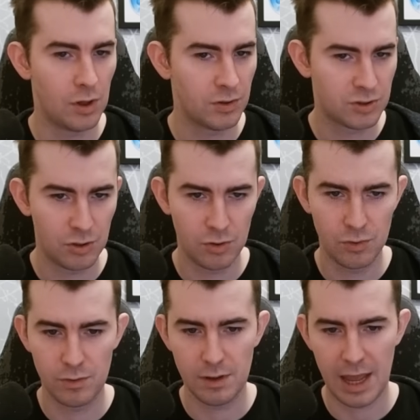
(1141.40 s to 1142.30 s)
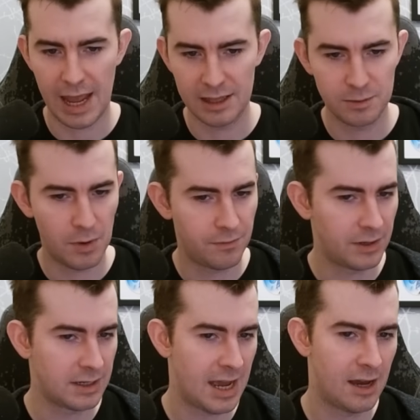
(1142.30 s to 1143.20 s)
also hand
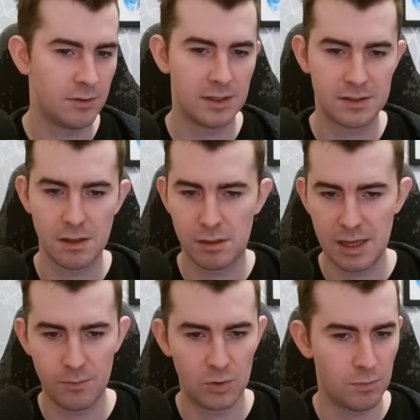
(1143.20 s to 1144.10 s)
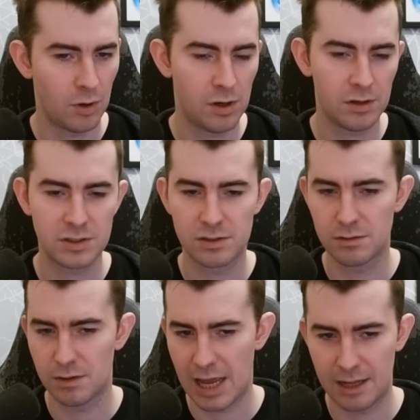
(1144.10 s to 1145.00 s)
buffing now. That's a theme with
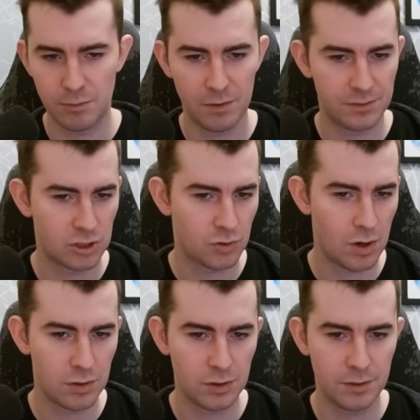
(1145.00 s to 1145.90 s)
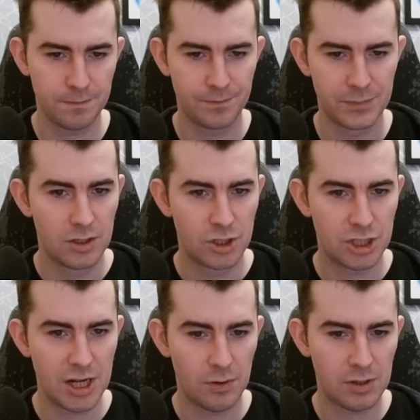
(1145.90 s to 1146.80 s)
Murlocs. Hand buff is stronger.
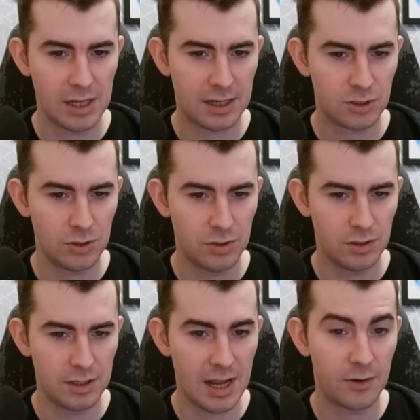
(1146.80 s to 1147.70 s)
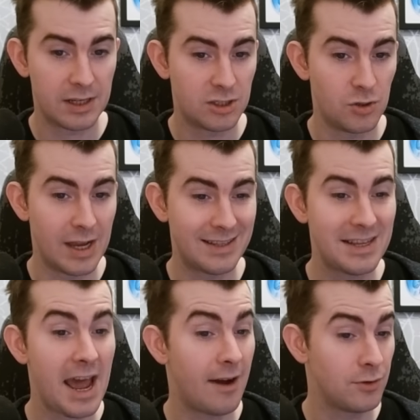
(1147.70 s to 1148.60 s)
Shell Collector now gets you a
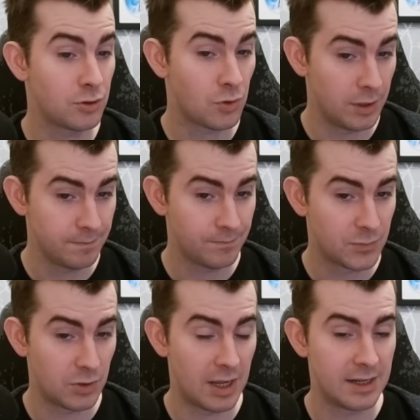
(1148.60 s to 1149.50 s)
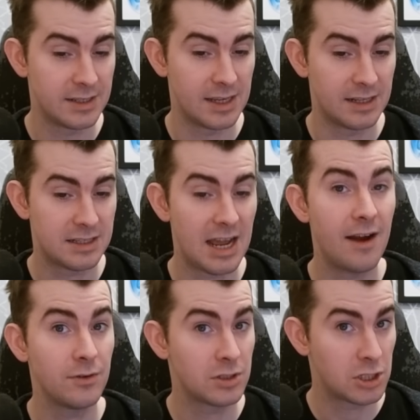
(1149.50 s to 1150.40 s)
Tavern coin, so that is a
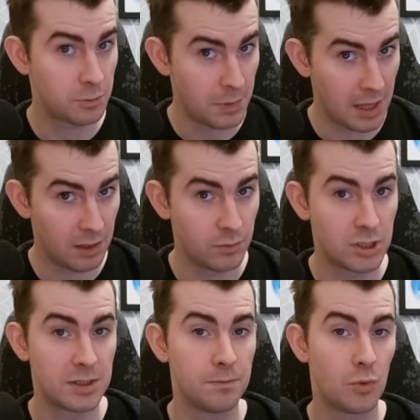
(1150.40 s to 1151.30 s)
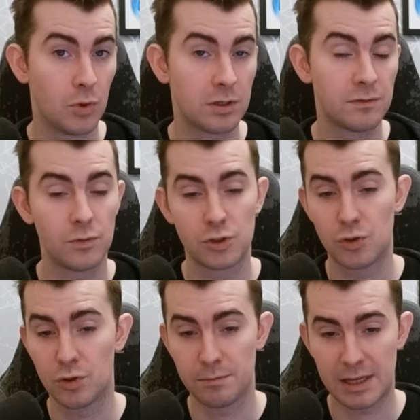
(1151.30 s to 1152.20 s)
Tavern spell, which is important for
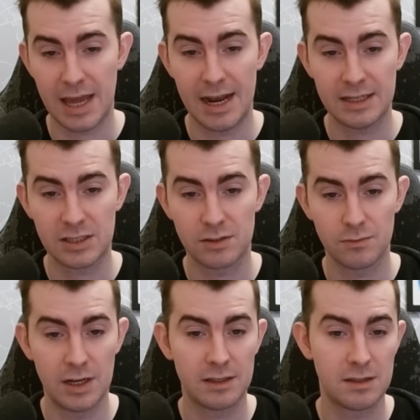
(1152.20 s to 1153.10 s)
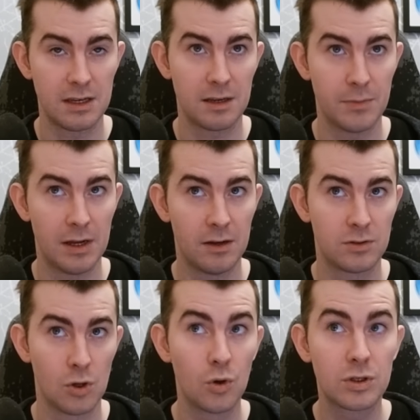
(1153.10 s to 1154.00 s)
certain mechanics, right? Think
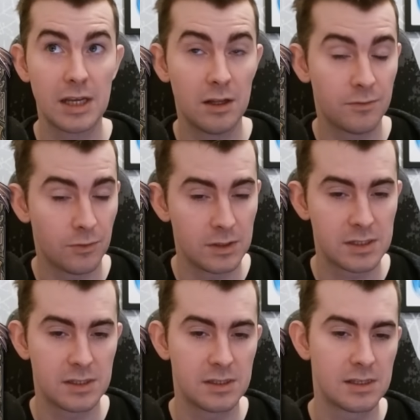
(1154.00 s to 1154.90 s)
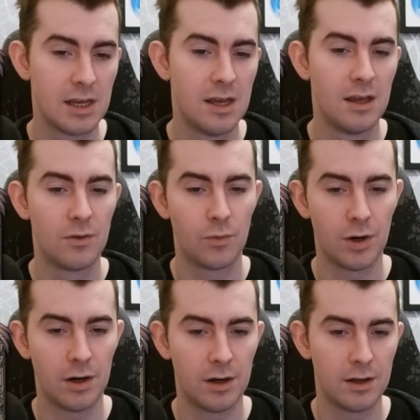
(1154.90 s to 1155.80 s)
about Hooktail, for instance,
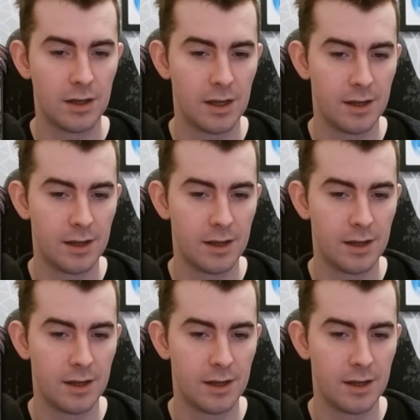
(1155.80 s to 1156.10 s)
where